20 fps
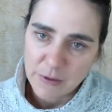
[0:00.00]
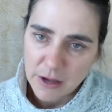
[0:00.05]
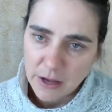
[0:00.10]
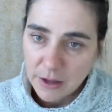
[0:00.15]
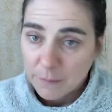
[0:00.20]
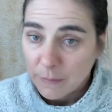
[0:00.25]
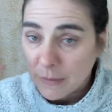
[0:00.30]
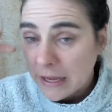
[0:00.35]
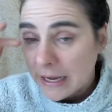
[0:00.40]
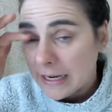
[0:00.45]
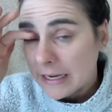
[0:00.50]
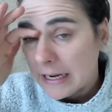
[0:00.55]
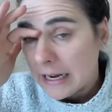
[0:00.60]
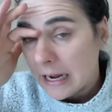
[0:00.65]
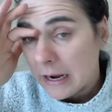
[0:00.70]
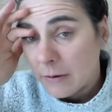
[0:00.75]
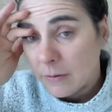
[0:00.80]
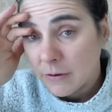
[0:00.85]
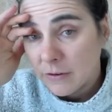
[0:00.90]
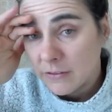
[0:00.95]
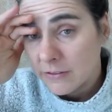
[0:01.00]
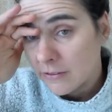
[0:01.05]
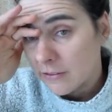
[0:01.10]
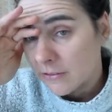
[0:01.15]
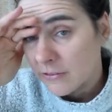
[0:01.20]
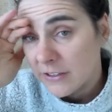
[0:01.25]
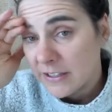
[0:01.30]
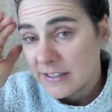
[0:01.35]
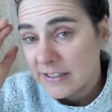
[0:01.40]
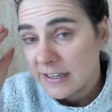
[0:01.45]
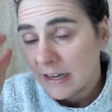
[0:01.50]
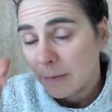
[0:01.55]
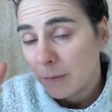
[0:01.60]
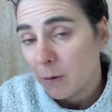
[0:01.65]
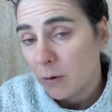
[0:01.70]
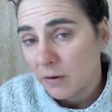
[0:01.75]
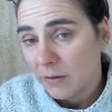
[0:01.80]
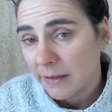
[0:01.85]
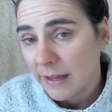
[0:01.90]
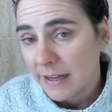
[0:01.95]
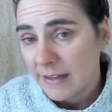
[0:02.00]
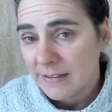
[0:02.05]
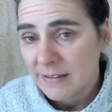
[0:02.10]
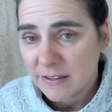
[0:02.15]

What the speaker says: 8 hours of a feed time or less.